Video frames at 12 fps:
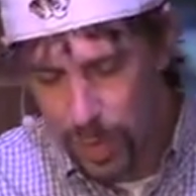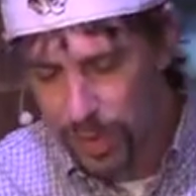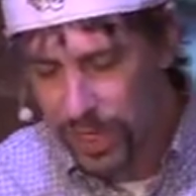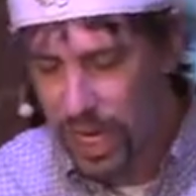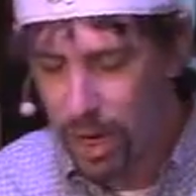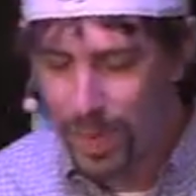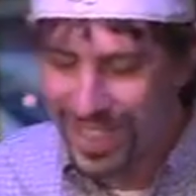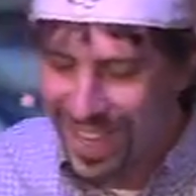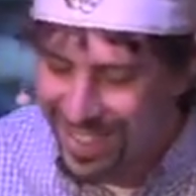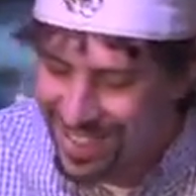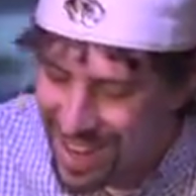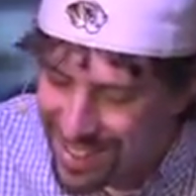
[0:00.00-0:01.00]
people to hell, but
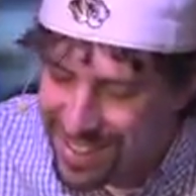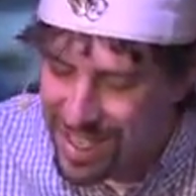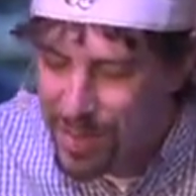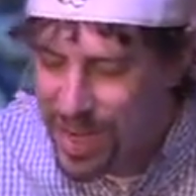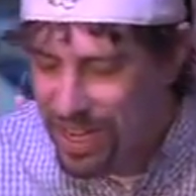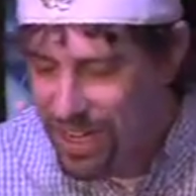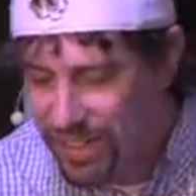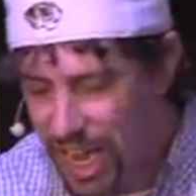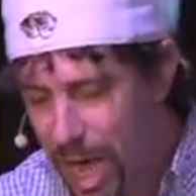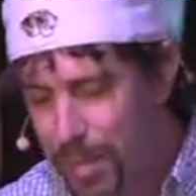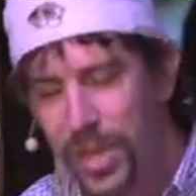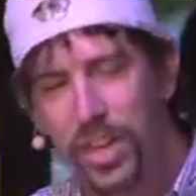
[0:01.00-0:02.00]
that doesn't mean he's
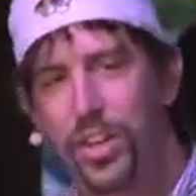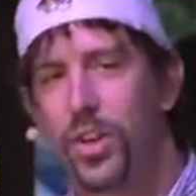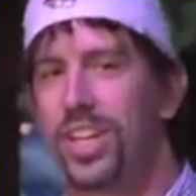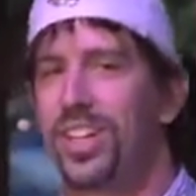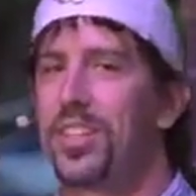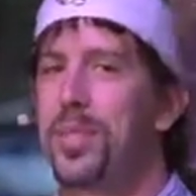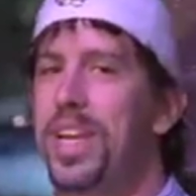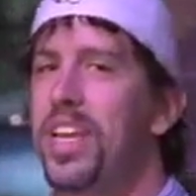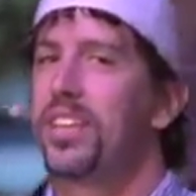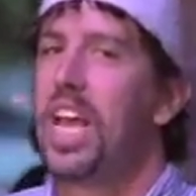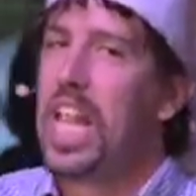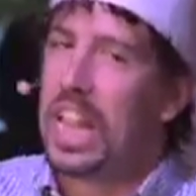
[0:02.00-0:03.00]
happy to do it. It doesn't mean
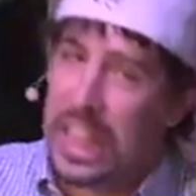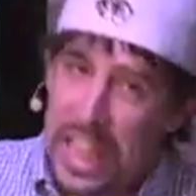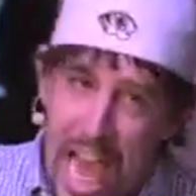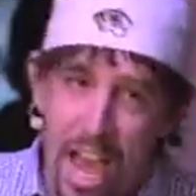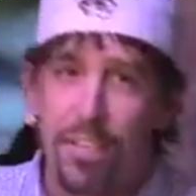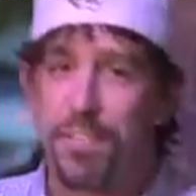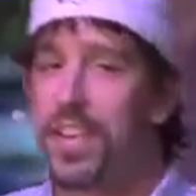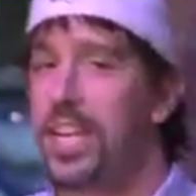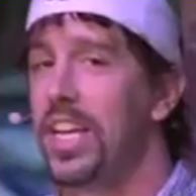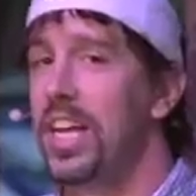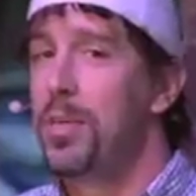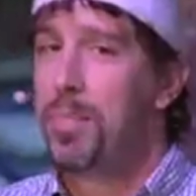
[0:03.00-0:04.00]
he's
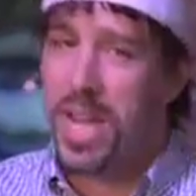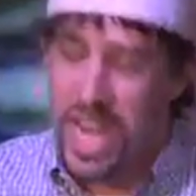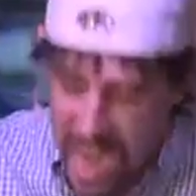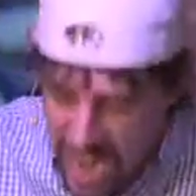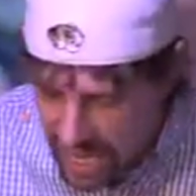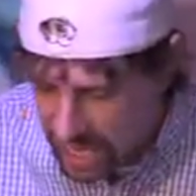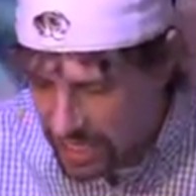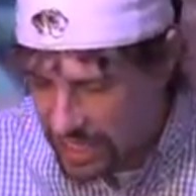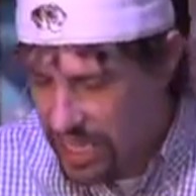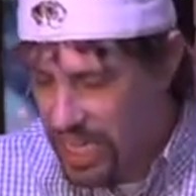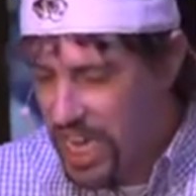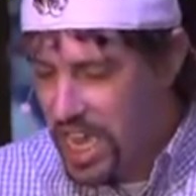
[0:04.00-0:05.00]
laughing
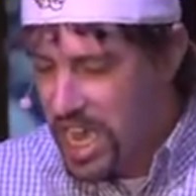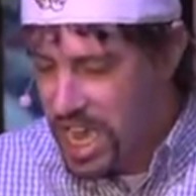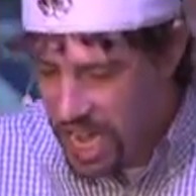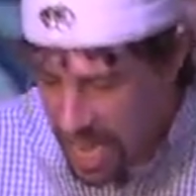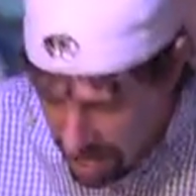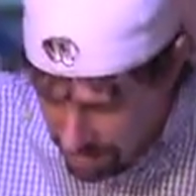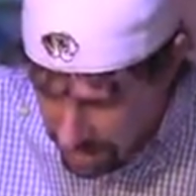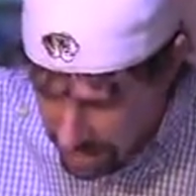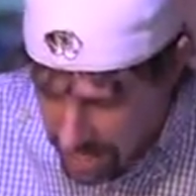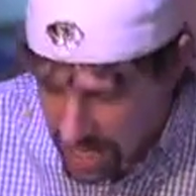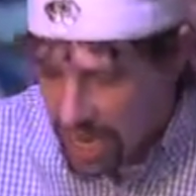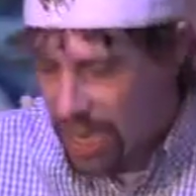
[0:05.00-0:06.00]
maniacally in
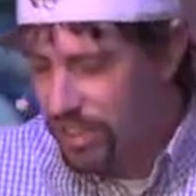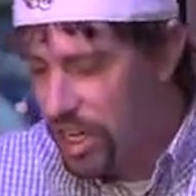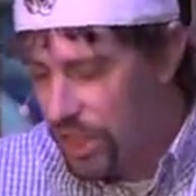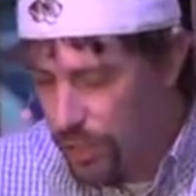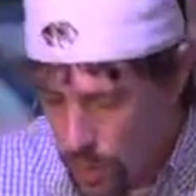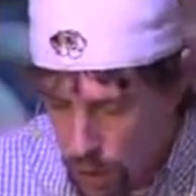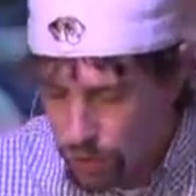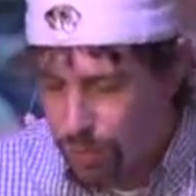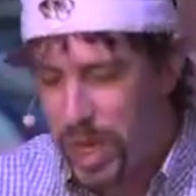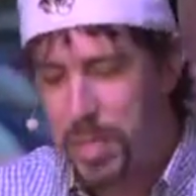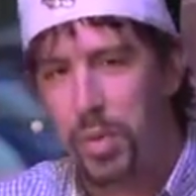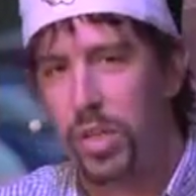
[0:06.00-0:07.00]
heaven as he throws
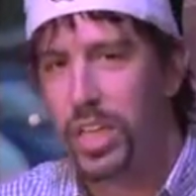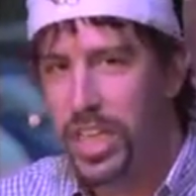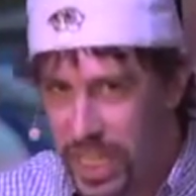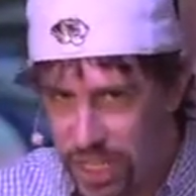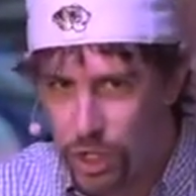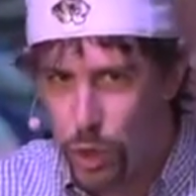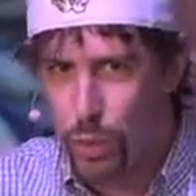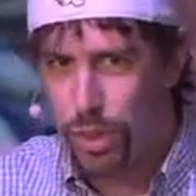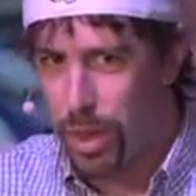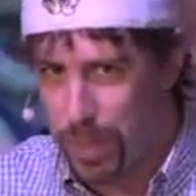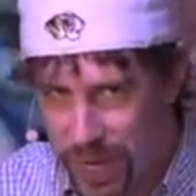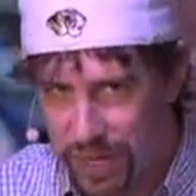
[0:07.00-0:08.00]
people into
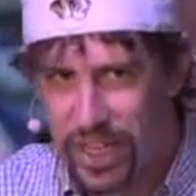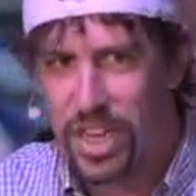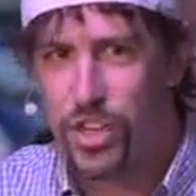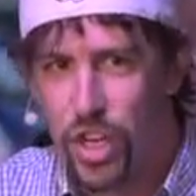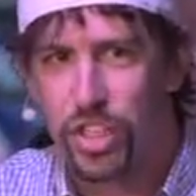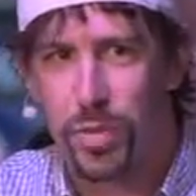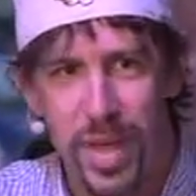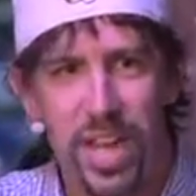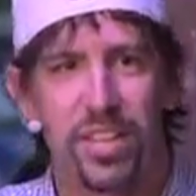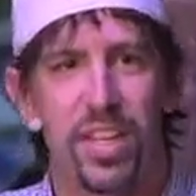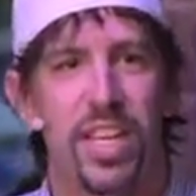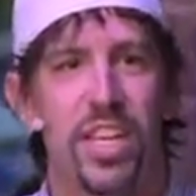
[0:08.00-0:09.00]
the pit. It just
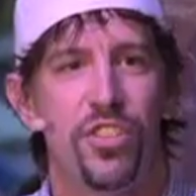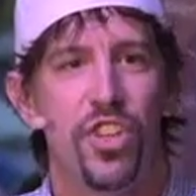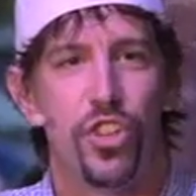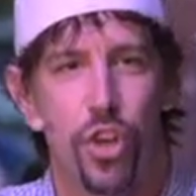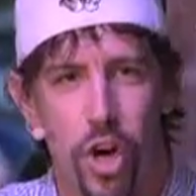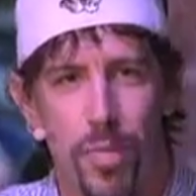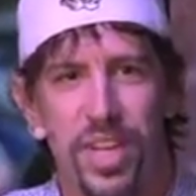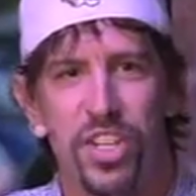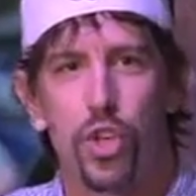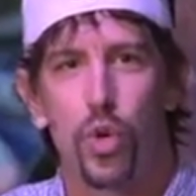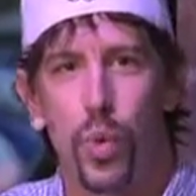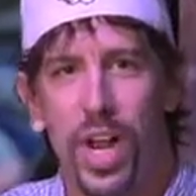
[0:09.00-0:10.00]
means that he's
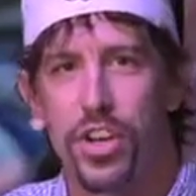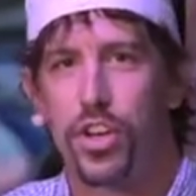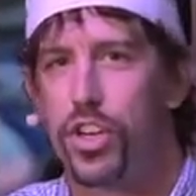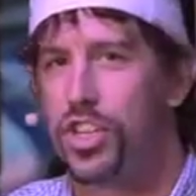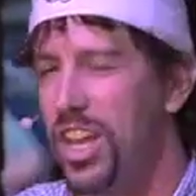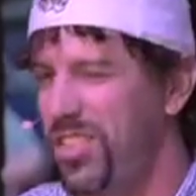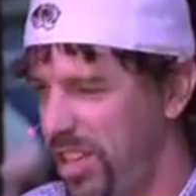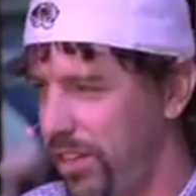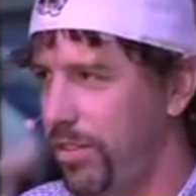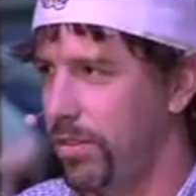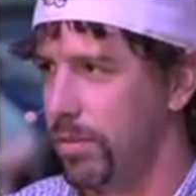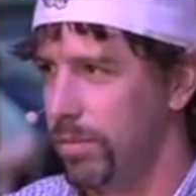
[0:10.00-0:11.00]
determined to render
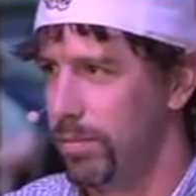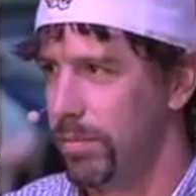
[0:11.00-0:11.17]
justice.